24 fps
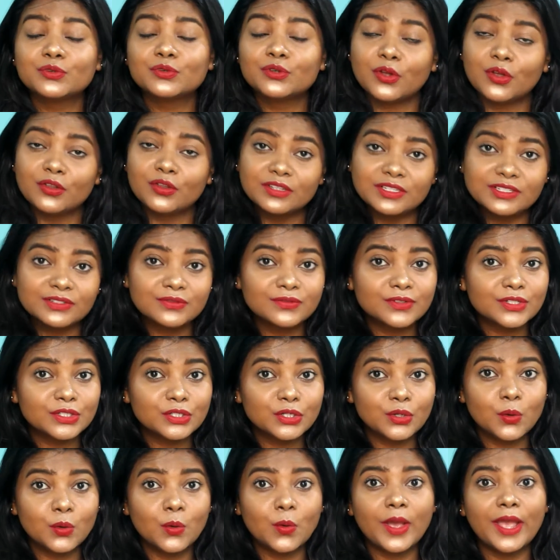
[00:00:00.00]
put on this
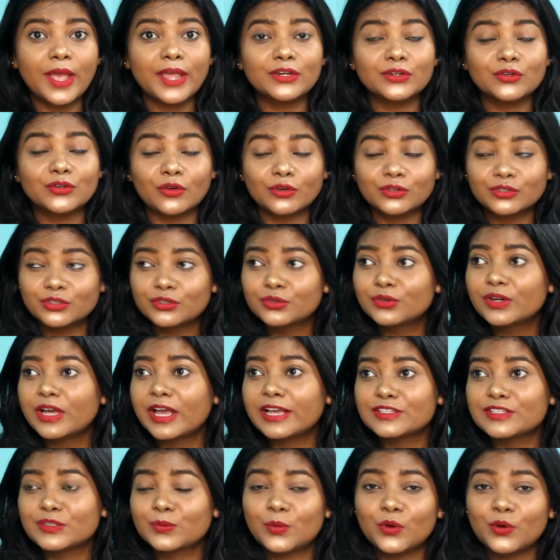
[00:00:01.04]
video and talk to you
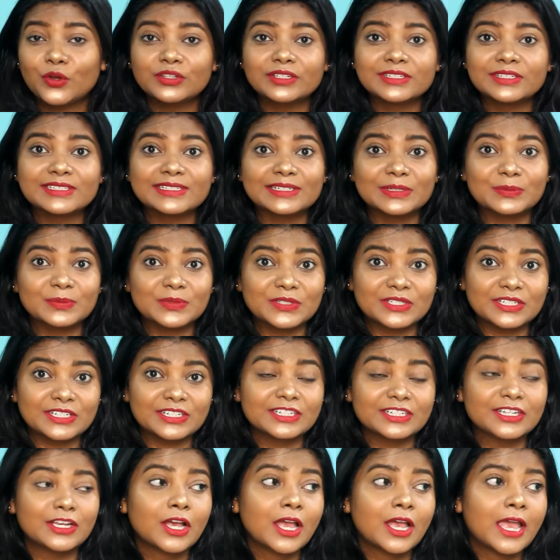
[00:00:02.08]
guys about this
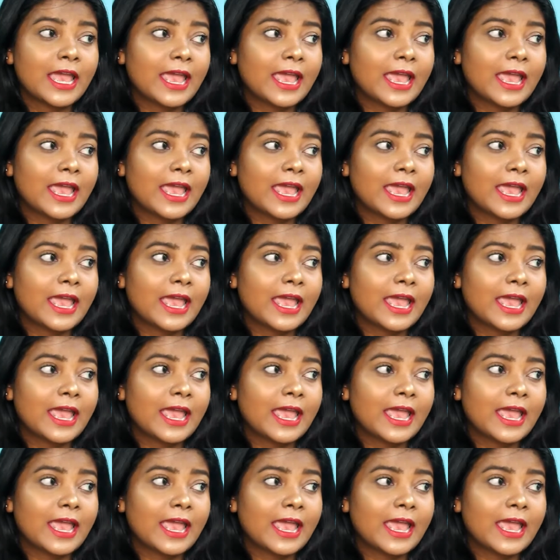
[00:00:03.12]
lipstick